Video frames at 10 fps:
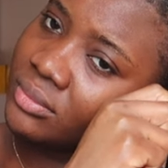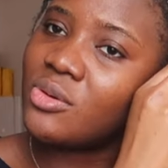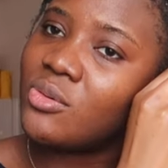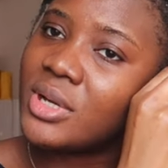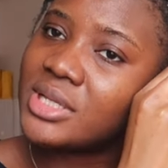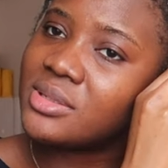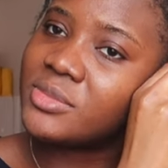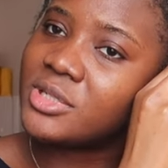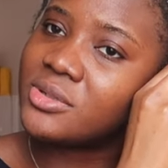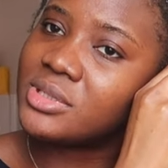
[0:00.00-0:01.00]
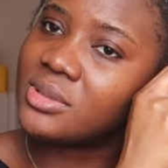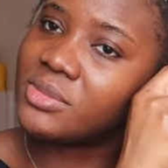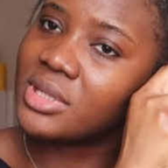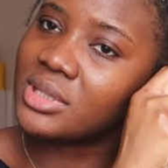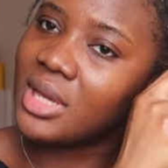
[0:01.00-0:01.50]
Oh guys, let me tell you
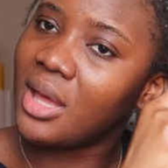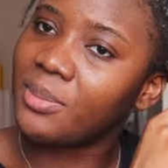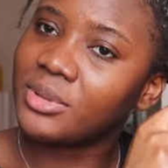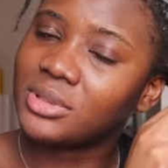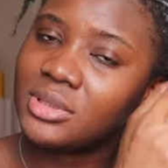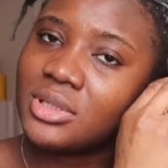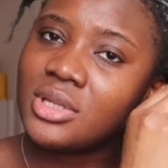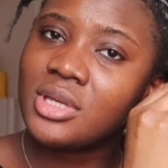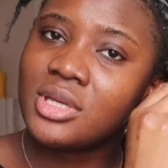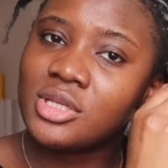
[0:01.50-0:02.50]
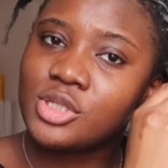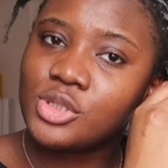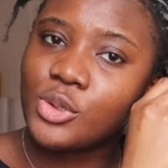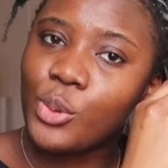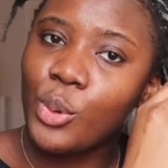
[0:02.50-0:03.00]
something that happened.
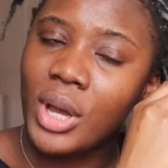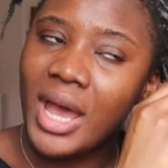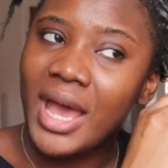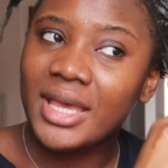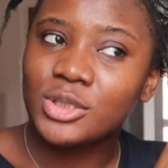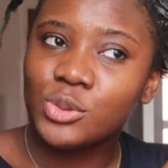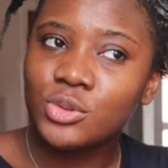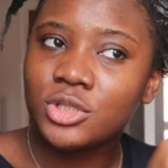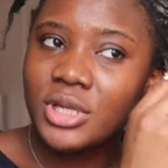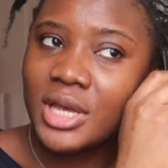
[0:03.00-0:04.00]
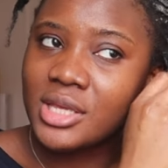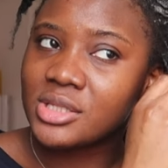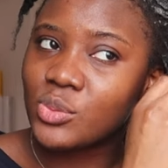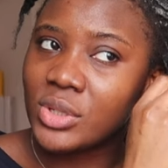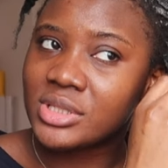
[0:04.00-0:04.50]
So I told you
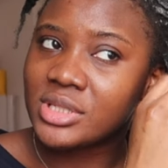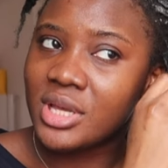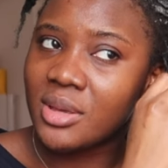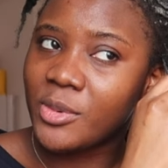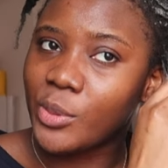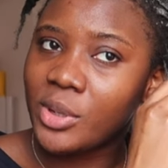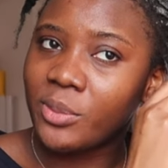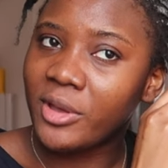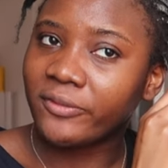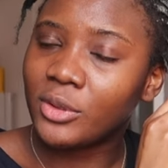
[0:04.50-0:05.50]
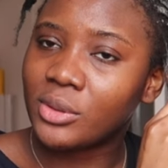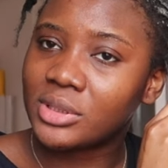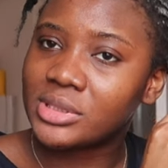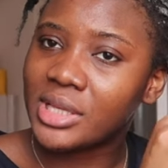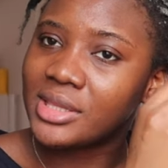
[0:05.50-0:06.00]
guys one time in one of my
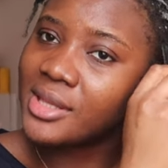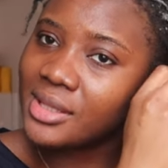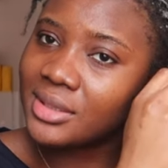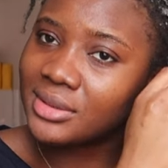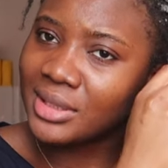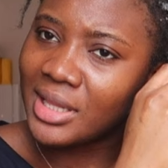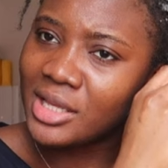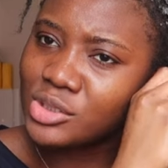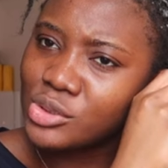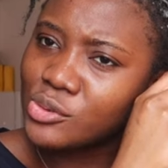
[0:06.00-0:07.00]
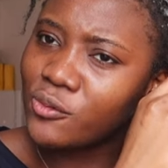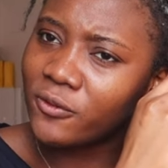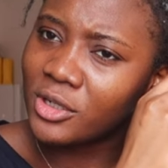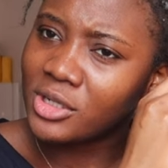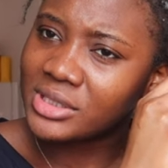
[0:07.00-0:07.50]
vlogs, I think the last two
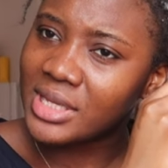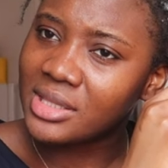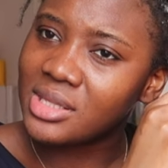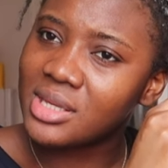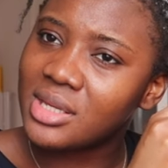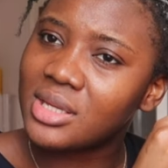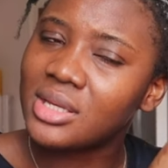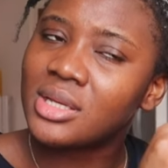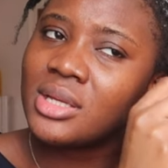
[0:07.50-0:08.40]
vlogs, I think